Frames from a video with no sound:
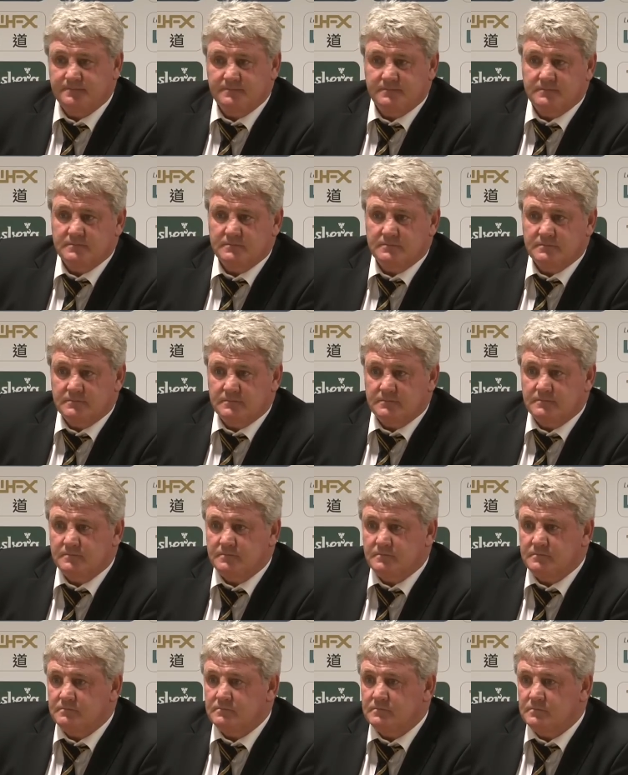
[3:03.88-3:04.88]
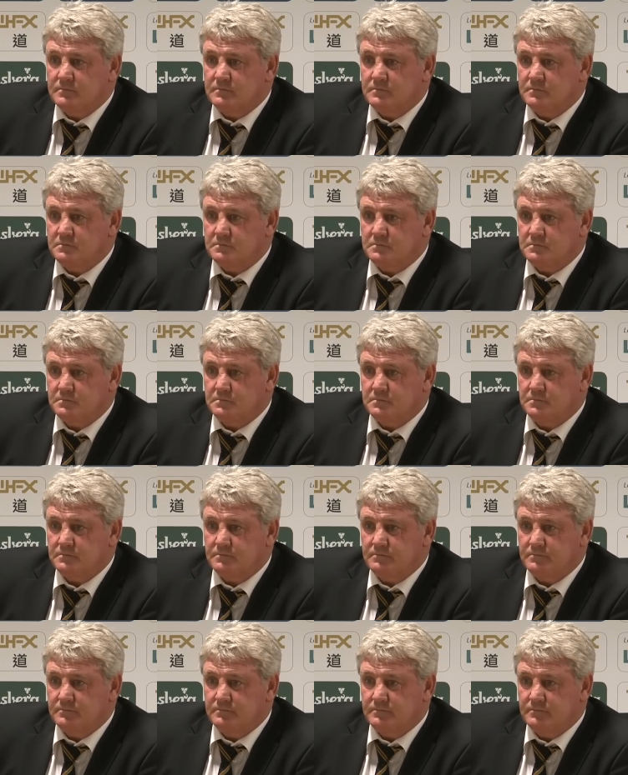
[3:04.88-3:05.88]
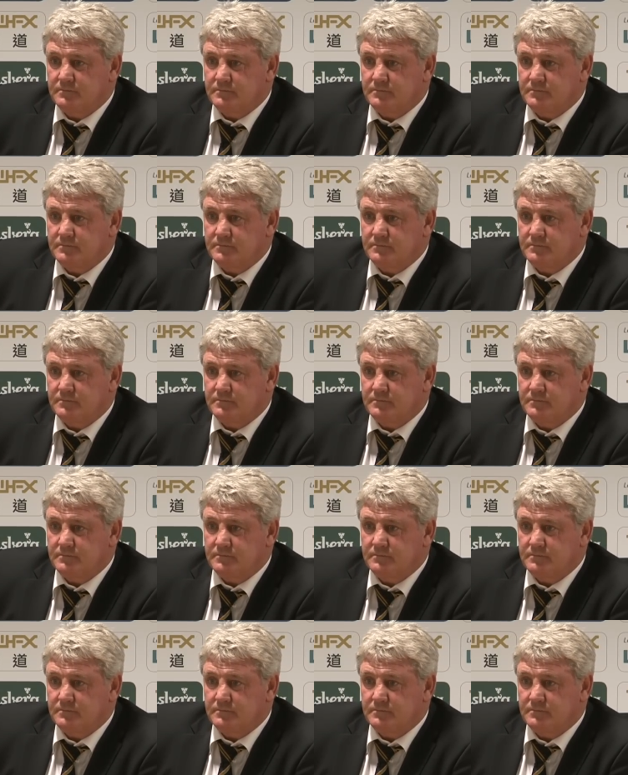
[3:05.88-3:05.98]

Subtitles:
Nobody speaks.